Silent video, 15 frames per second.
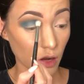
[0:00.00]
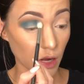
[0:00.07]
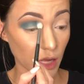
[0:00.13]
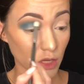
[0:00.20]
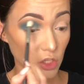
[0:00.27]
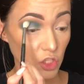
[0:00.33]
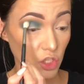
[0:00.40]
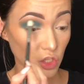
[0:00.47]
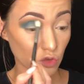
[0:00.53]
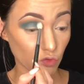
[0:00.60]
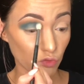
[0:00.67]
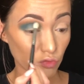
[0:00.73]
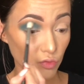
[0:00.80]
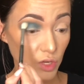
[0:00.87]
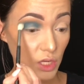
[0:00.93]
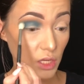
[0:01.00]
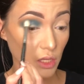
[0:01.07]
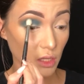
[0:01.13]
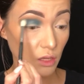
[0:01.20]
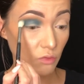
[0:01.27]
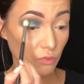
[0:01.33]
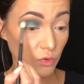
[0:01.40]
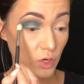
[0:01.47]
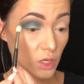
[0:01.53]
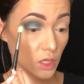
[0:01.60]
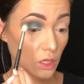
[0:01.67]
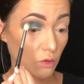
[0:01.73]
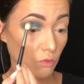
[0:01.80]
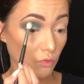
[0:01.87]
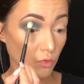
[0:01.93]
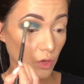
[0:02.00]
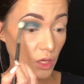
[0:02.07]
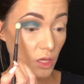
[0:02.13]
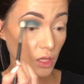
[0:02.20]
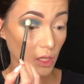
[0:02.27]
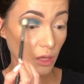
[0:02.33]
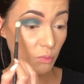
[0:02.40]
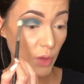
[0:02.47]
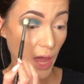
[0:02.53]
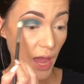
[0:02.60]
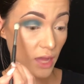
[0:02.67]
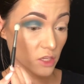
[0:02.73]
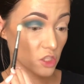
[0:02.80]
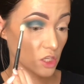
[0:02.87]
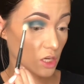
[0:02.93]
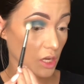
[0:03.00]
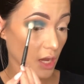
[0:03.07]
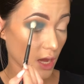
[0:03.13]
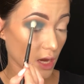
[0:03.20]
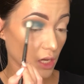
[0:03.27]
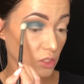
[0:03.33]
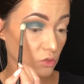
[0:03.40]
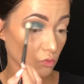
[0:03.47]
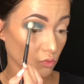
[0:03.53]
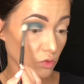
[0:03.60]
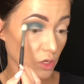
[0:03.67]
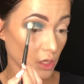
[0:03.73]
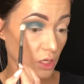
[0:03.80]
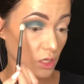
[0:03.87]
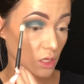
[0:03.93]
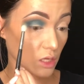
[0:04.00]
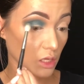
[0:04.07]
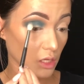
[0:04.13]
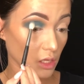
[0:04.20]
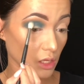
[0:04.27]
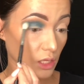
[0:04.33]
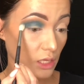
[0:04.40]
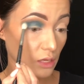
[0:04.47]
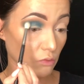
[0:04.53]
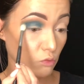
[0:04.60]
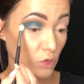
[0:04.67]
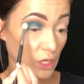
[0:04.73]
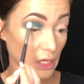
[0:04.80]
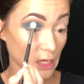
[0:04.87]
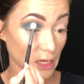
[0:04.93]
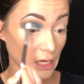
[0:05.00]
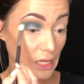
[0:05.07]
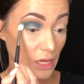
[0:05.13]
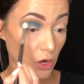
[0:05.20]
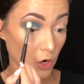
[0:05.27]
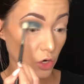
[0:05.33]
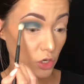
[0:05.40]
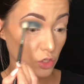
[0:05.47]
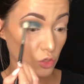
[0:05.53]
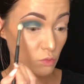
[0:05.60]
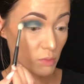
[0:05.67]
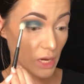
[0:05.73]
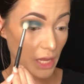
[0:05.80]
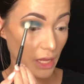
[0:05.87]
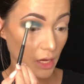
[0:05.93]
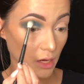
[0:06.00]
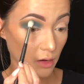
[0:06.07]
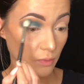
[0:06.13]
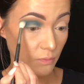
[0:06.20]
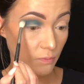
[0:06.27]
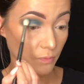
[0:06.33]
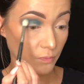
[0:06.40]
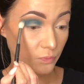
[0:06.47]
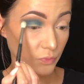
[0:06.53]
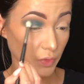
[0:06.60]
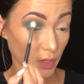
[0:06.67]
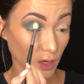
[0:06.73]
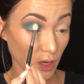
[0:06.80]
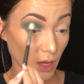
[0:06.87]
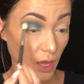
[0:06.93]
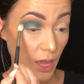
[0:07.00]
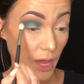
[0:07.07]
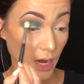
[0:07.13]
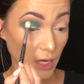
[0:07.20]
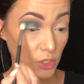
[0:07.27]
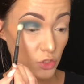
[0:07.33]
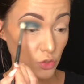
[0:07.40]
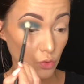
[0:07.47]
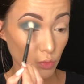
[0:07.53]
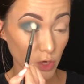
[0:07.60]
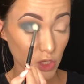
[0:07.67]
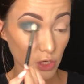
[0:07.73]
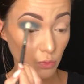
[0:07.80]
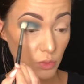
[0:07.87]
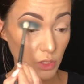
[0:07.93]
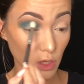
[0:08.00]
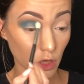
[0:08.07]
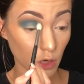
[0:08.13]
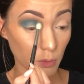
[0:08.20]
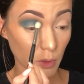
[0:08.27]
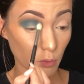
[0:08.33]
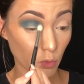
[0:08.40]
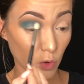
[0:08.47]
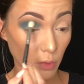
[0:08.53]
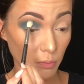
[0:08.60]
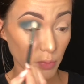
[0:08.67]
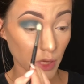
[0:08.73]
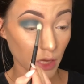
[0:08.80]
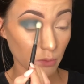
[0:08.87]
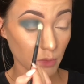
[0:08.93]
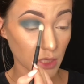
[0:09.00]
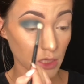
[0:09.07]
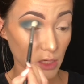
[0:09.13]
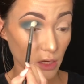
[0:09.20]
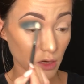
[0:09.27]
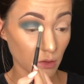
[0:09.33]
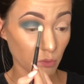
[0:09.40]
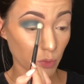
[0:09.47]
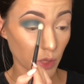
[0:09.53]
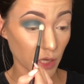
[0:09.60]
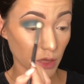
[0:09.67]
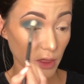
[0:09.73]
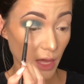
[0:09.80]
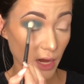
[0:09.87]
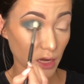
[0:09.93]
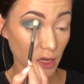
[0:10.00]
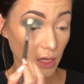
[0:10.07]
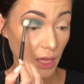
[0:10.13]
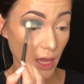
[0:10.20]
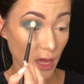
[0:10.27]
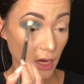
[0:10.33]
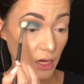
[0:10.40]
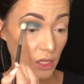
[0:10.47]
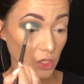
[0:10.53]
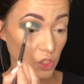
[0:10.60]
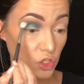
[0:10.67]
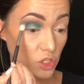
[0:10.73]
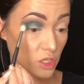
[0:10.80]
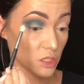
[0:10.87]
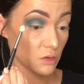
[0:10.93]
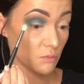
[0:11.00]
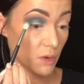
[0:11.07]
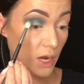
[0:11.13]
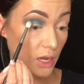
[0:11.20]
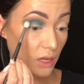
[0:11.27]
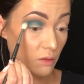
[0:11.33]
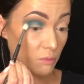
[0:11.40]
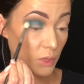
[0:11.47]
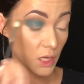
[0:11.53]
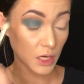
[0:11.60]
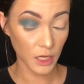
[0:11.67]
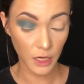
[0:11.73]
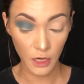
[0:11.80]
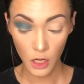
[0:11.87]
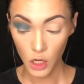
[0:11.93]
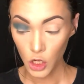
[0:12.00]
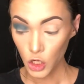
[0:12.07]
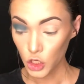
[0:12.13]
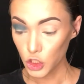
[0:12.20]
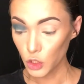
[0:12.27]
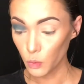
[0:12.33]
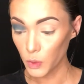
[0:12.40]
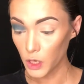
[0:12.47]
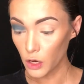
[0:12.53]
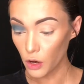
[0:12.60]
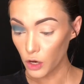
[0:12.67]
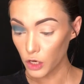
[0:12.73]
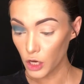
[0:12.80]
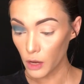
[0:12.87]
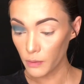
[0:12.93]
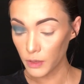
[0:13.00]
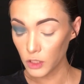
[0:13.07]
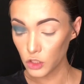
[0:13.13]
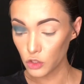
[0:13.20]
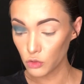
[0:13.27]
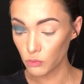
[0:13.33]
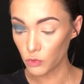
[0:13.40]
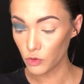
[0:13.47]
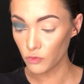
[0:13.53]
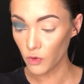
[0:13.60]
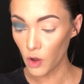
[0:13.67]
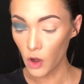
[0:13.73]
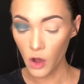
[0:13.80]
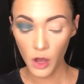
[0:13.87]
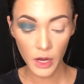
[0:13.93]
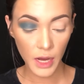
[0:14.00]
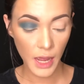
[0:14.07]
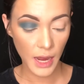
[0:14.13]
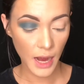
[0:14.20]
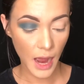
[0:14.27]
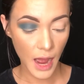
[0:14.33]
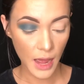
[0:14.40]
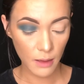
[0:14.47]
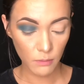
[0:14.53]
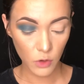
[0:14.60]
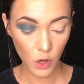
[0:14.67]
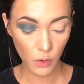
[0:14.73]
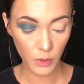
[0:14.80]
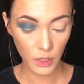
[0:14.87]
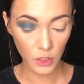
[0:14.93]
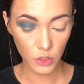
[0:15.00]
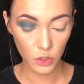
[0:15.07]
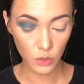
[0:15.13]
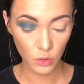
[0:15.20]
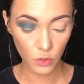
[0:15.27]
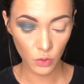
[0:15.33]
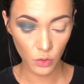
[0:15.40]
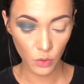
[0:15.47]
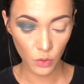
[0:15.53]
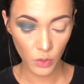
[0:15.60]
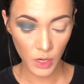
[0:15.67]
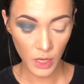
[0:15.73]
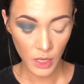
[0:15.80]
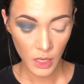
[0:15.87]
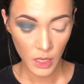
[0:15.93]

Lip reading: It's just really, really, really patchy, and it's really, really hard to blend. And I do wish it was a little bit more pigmented, but that, again, is just my opinion. So we are going to move on, and I am going to